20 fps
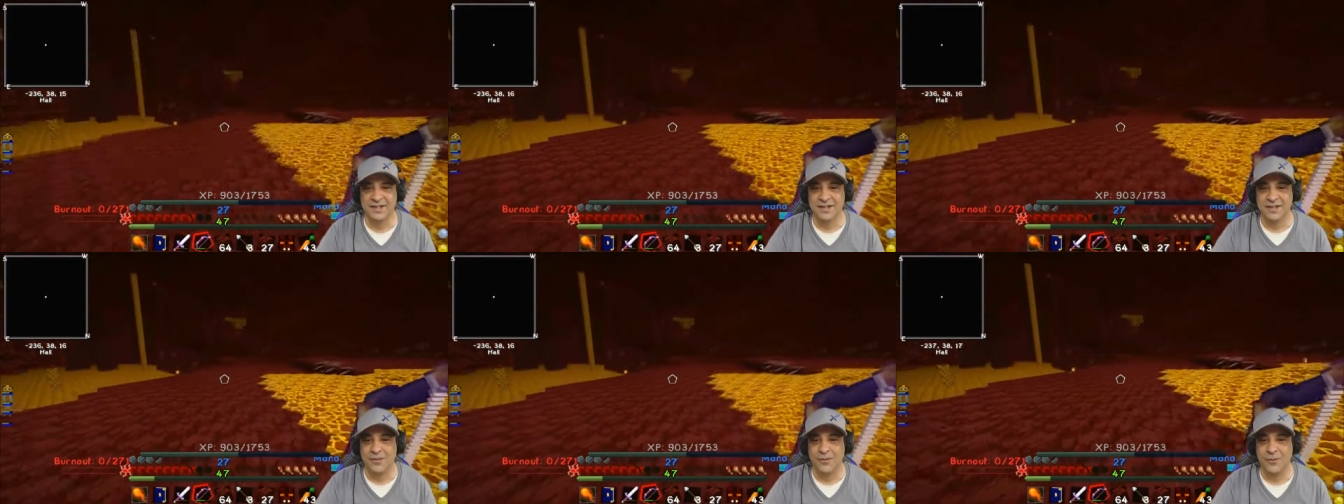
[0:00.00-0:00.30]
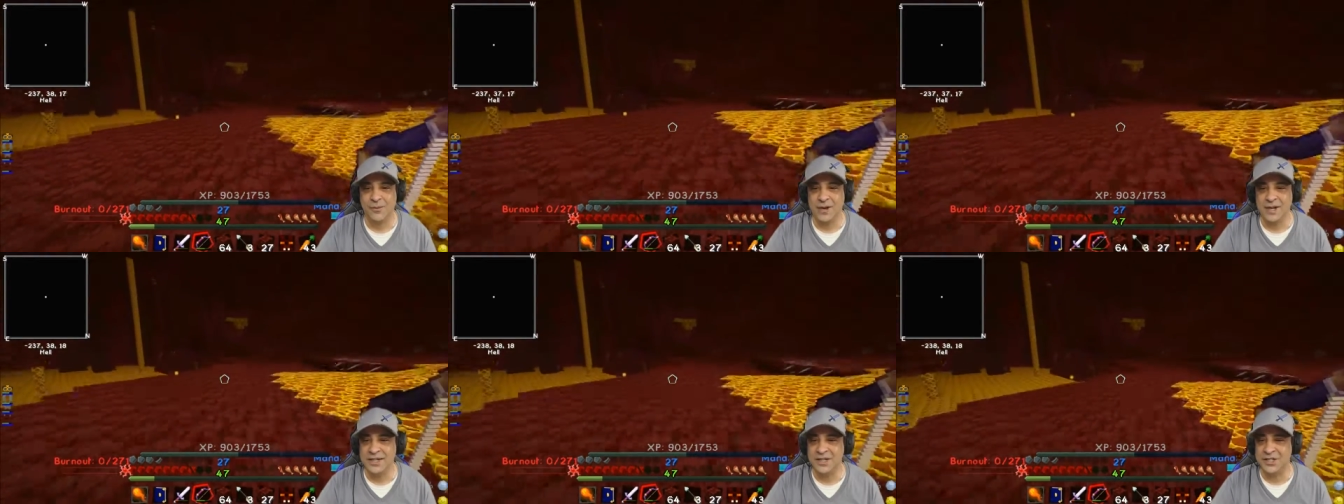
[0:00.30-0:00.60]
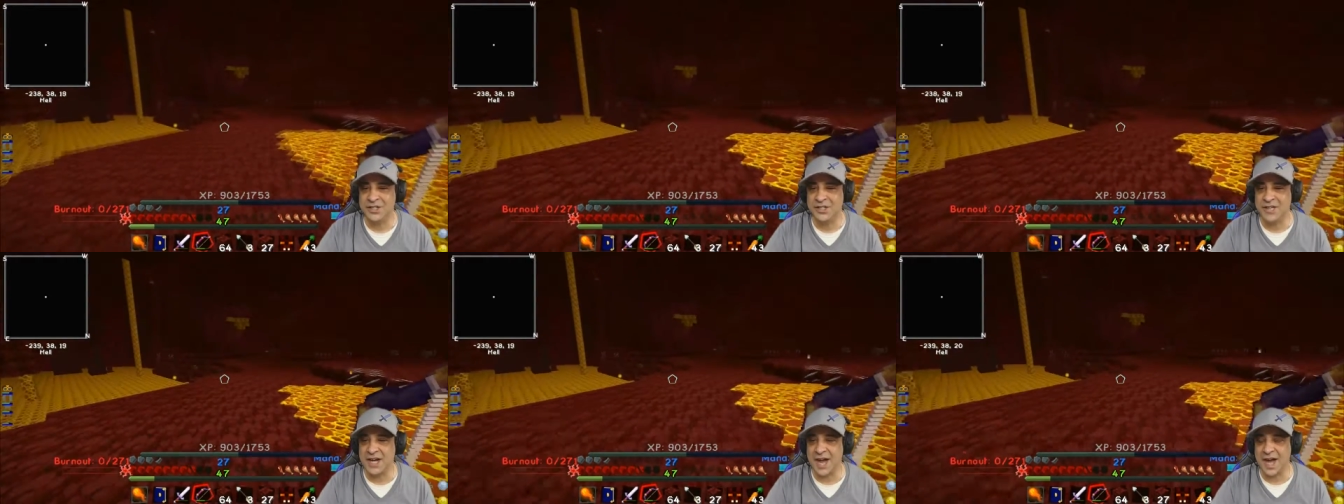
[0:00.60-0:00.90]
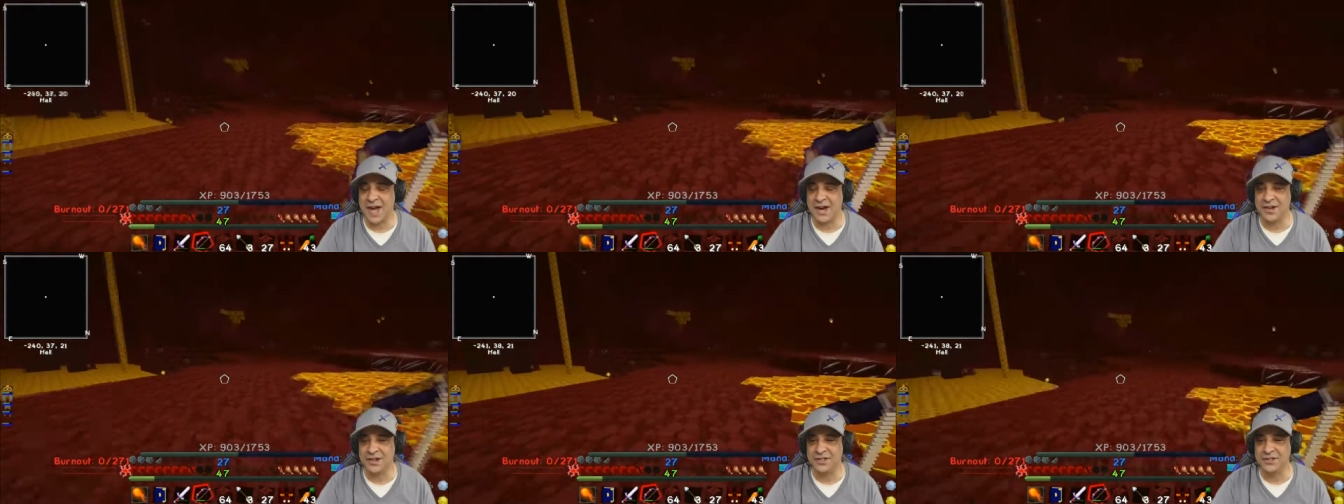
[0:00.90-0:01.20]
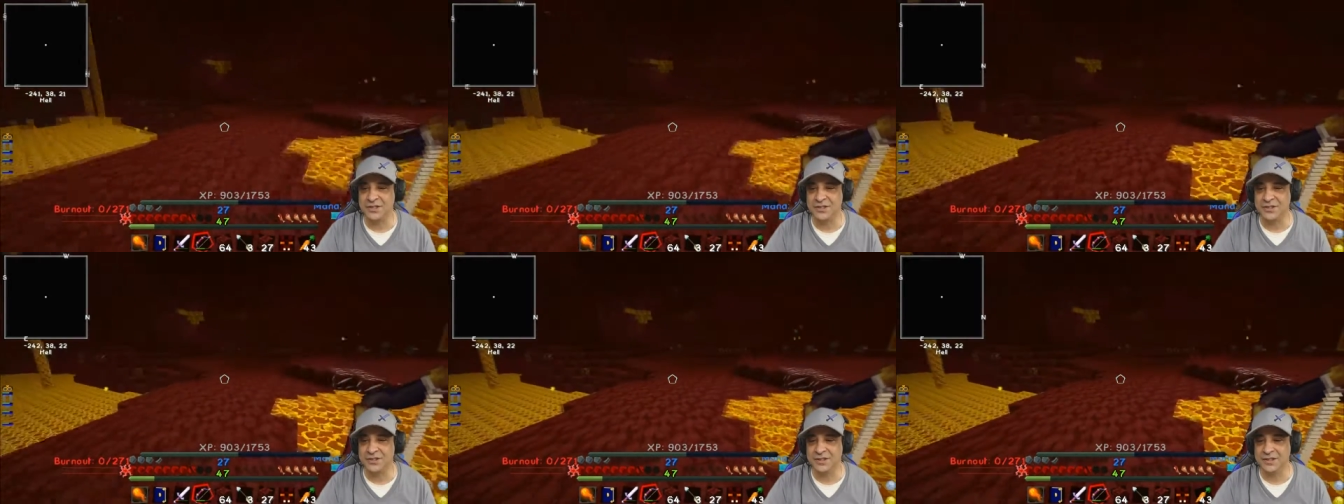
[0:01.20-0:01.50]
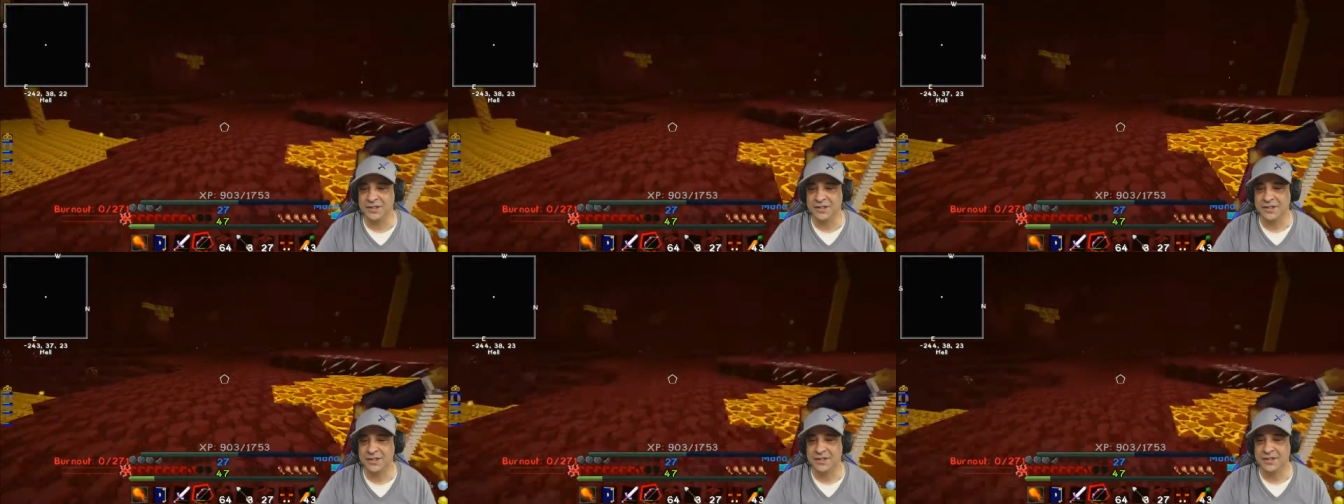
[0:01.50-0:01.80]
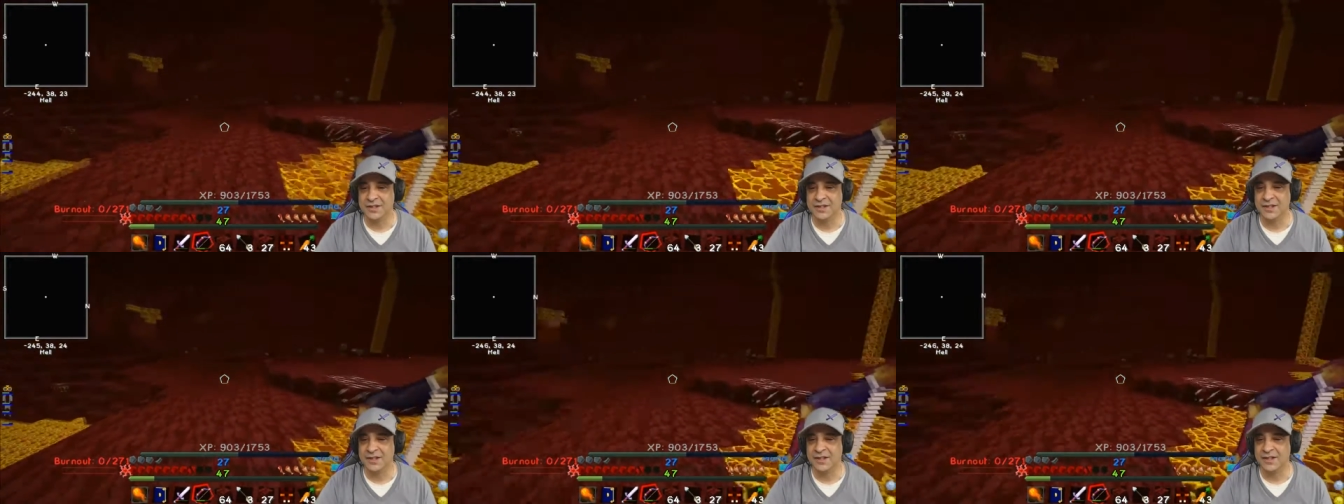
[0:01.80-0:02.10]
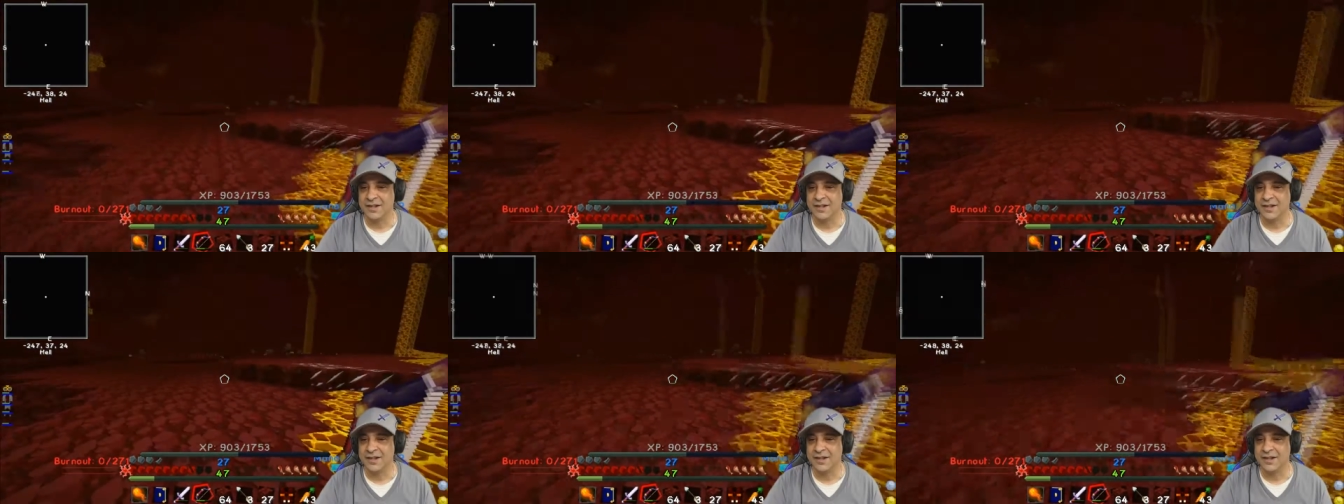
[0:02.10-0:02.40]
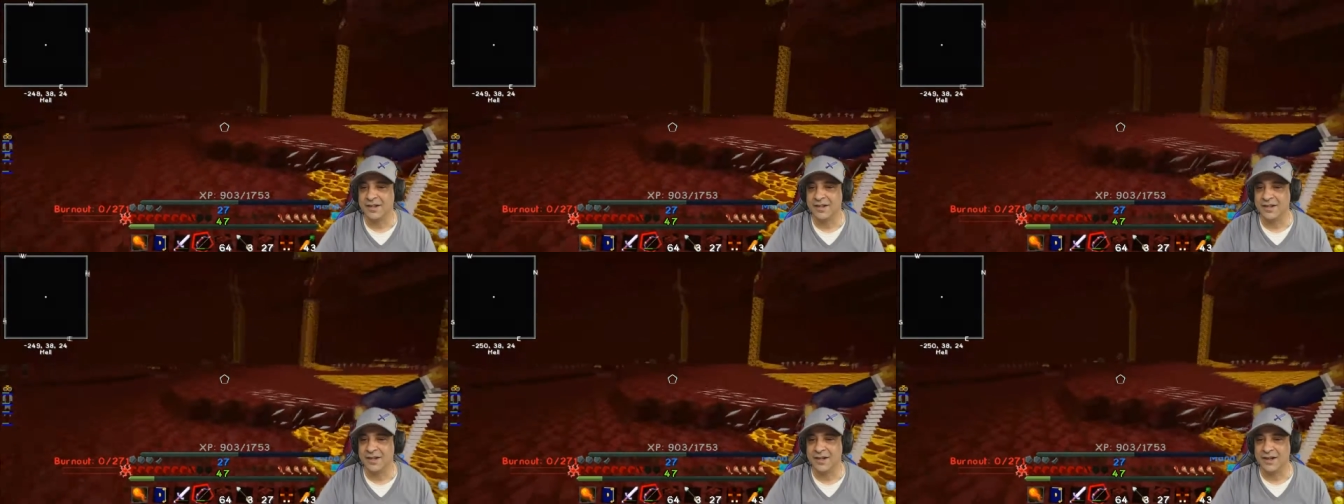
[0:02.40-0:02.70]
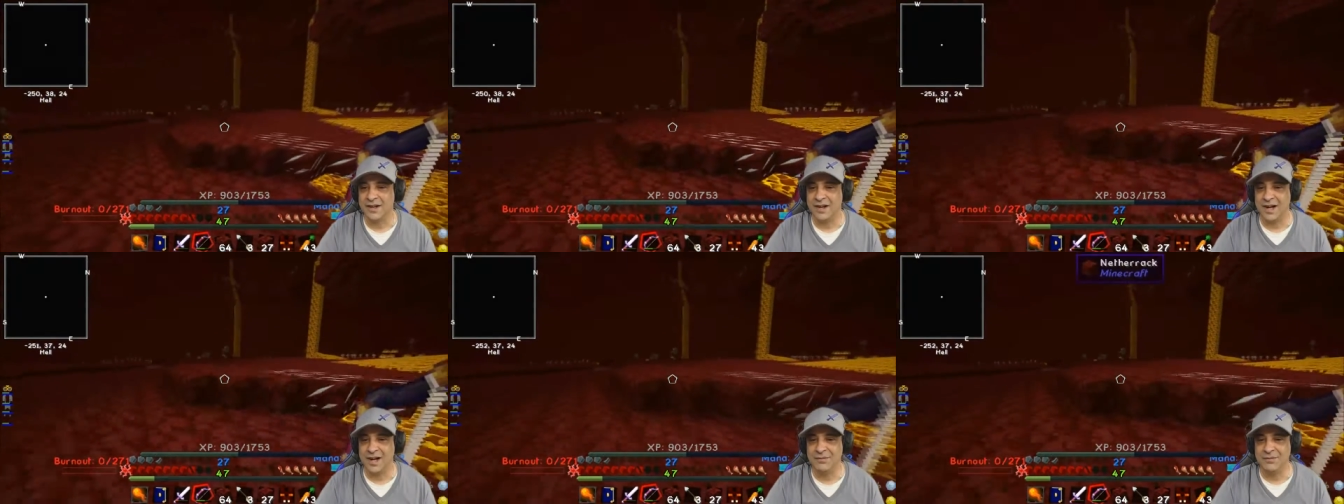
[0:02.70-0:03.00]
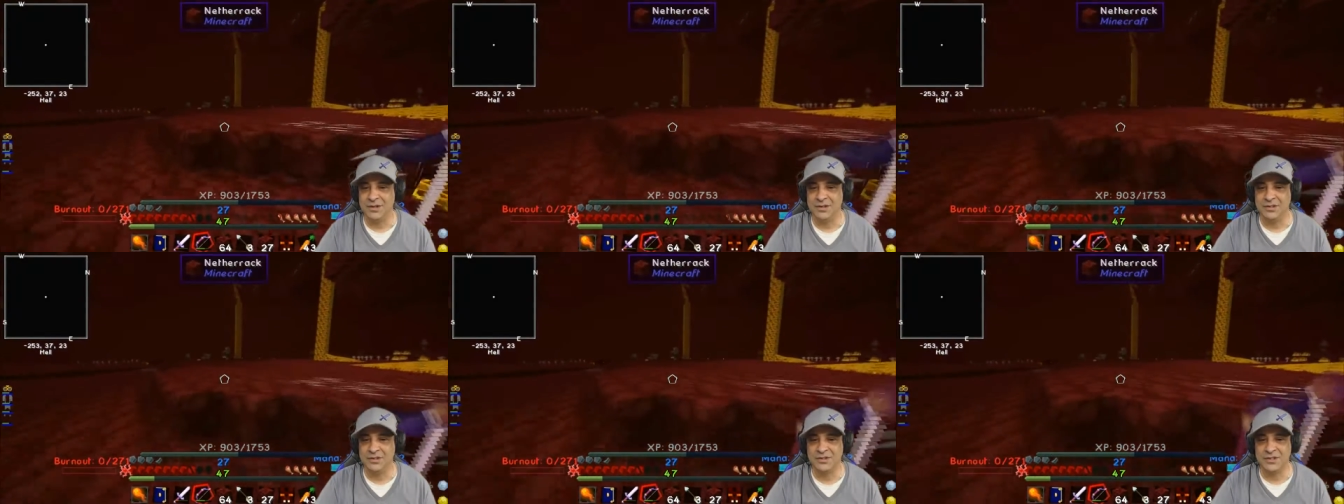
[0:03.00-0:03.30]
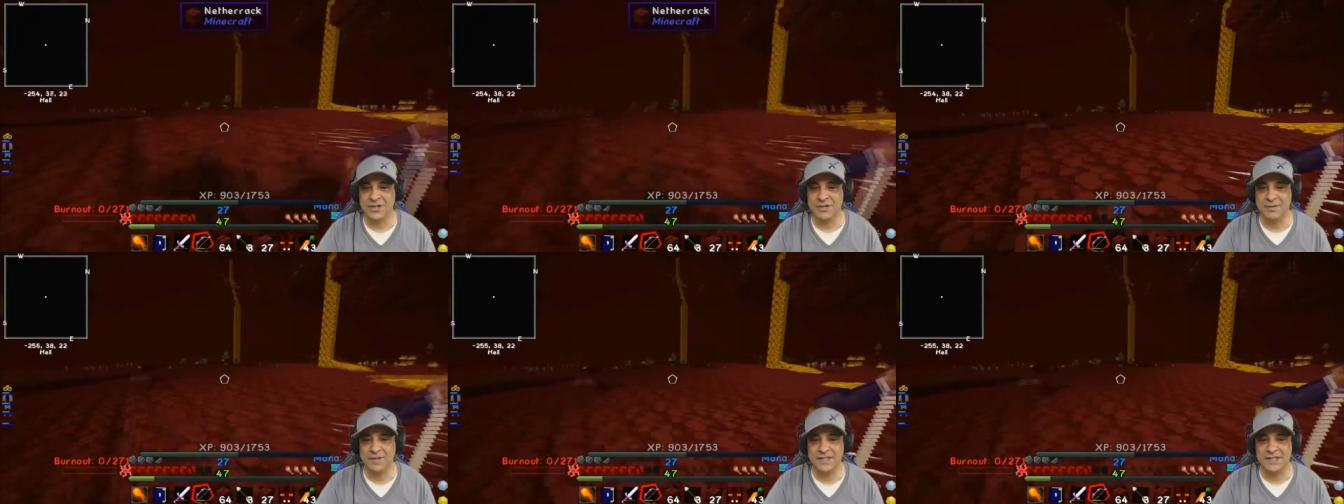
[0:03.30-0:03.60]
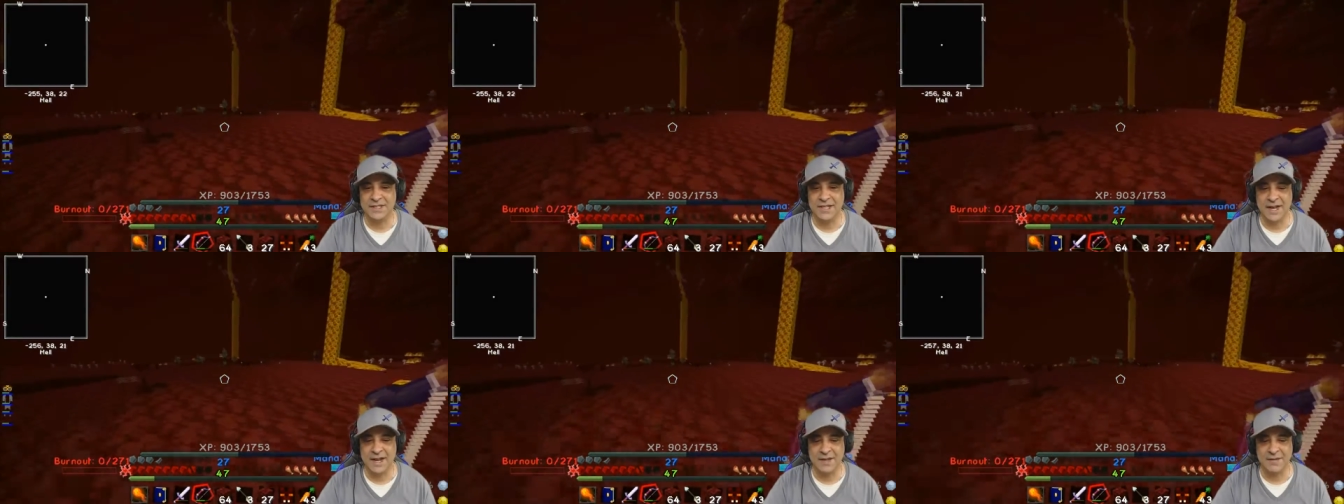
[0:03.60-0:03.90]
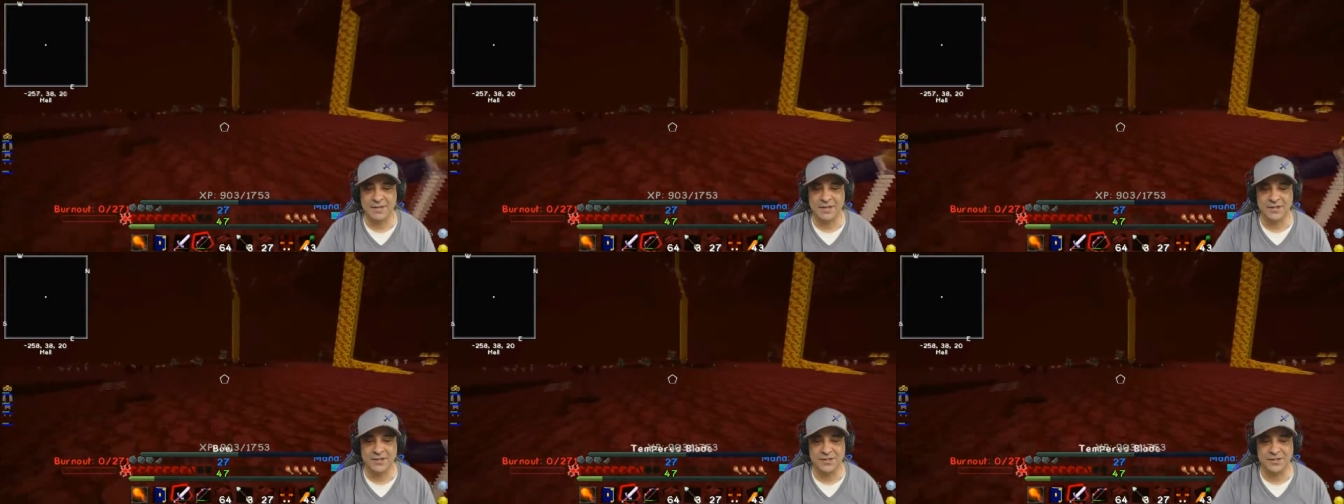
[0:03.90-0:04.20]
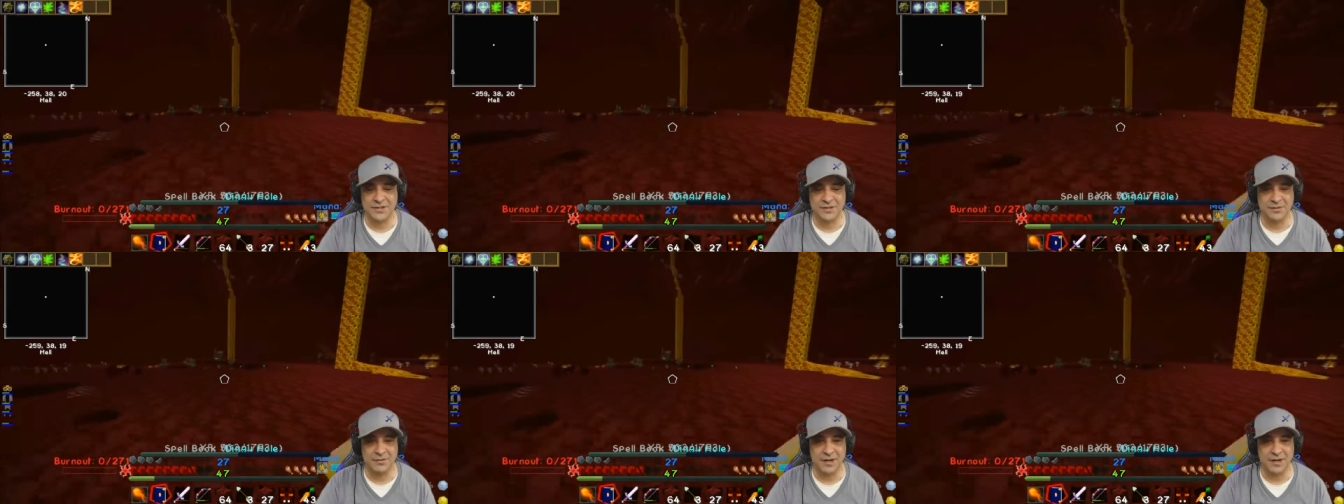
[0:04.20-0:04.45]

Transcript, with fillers: One shotter, dude! I'm doing so much damage.